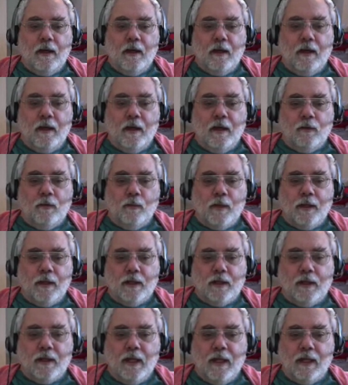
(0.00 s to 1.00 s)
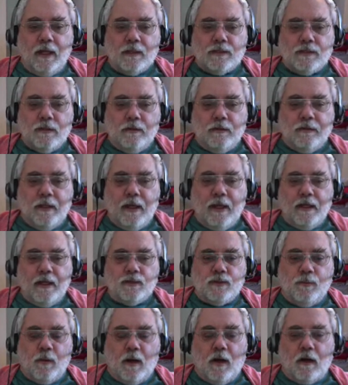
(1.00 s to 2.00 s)
And we can cancel the
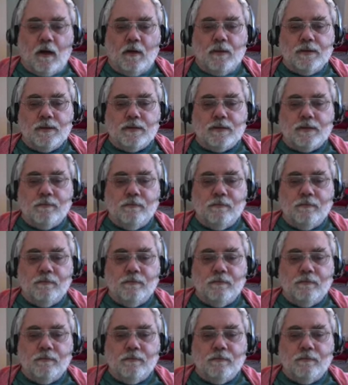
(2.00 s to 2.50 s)
h bars,